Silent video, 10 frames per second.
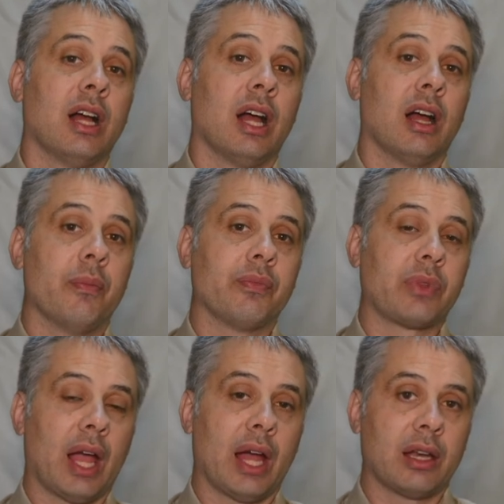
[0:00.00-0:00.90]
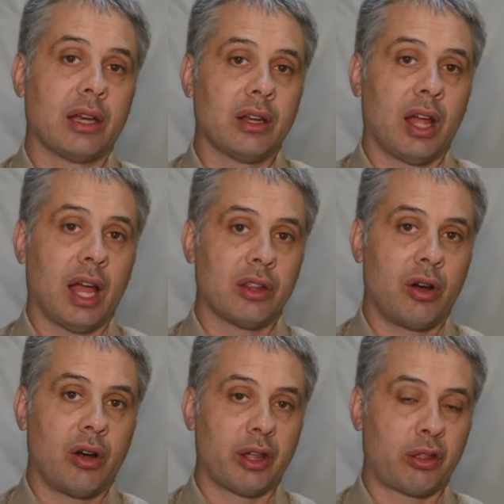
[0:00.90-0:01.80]
and at the
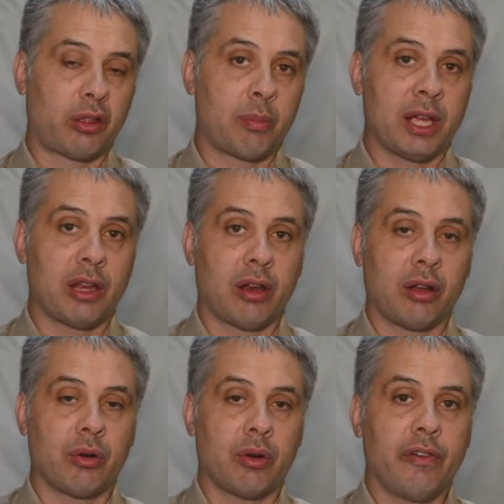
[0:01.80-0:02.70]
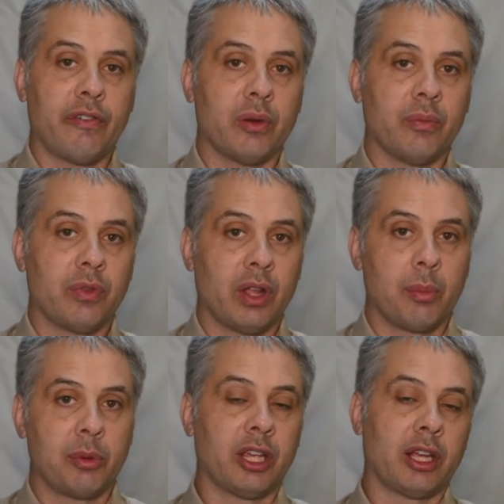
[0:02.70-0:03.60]
highest speeds that it could offer,
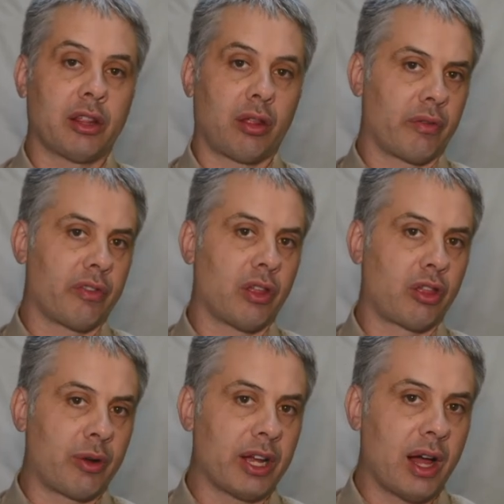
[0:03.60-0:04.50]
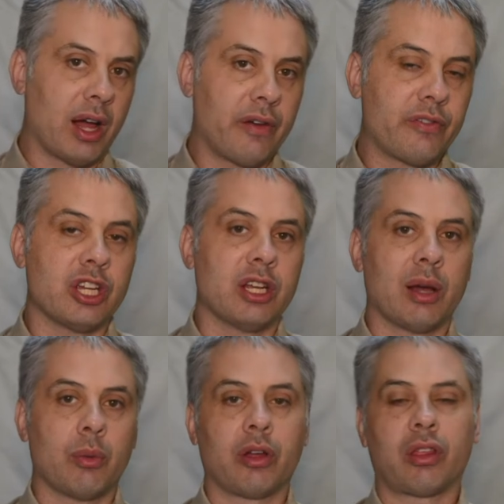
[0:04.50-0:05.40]
particularly the sort of the 3.5G
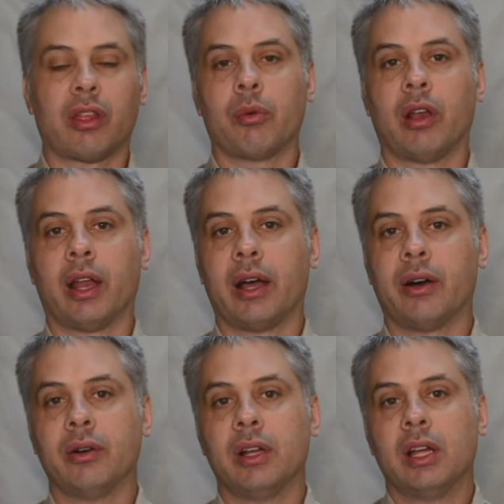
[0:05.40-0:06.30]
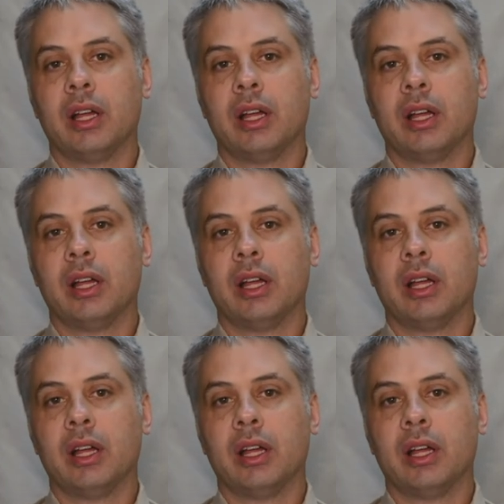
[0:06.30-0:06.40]
networks that would allow